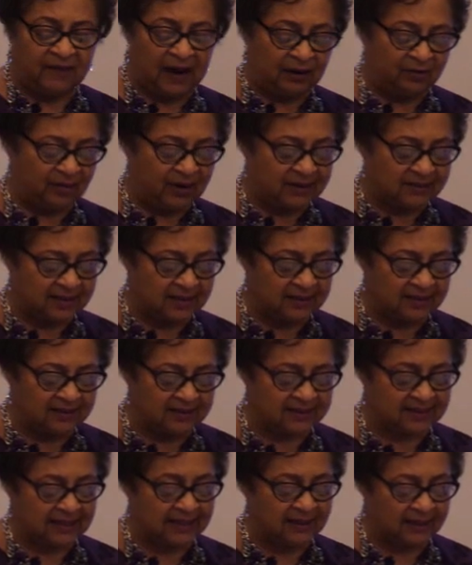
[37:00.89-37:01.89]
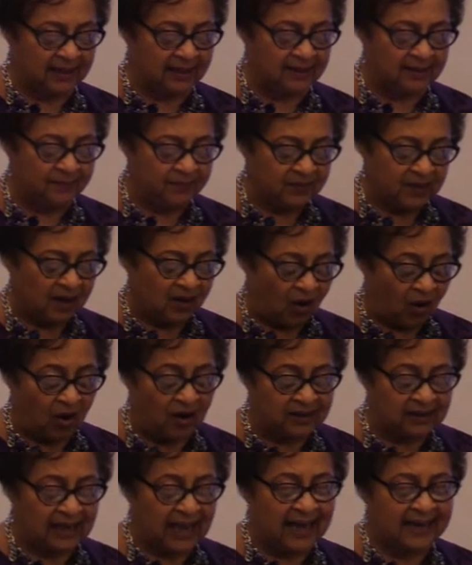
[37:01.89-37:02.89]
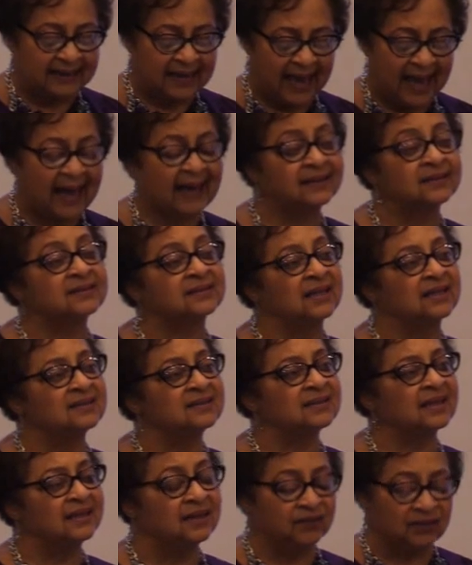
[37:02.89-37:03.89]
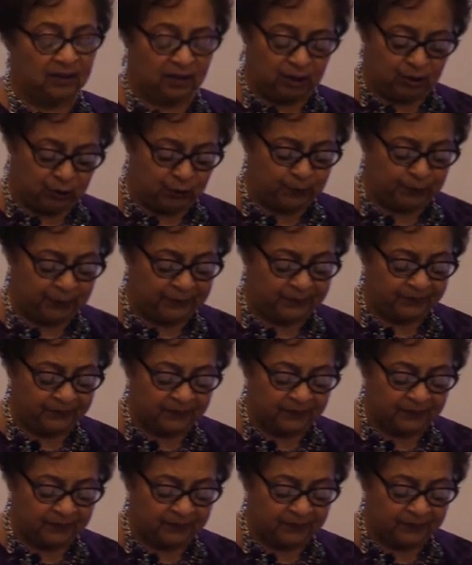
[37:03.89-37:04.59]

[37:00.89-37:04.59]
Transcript: of our residents seeking online access in the loop.